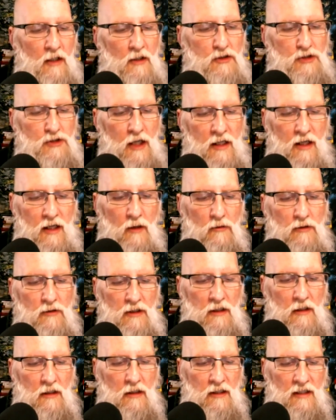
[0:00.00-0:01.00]
Check out
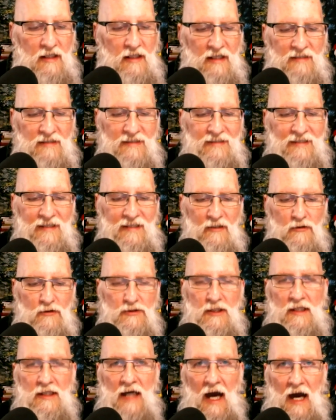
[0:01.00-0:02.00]
the Connected Leaders
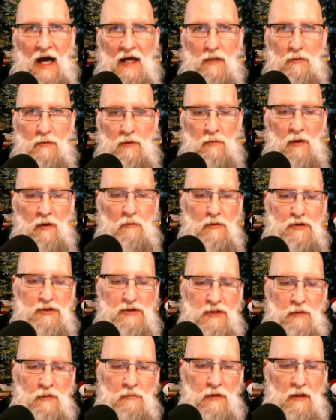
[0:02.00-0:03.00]
Academy
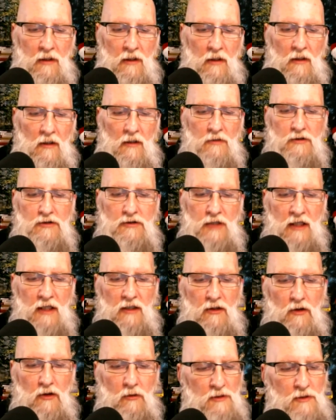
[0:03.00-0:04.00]
membership to
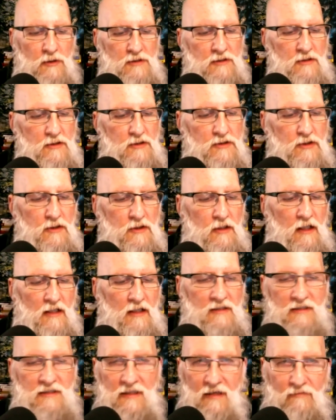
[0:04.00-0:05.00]
take your business to the
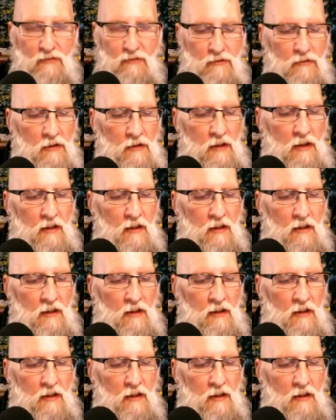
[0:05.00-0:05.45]
next level.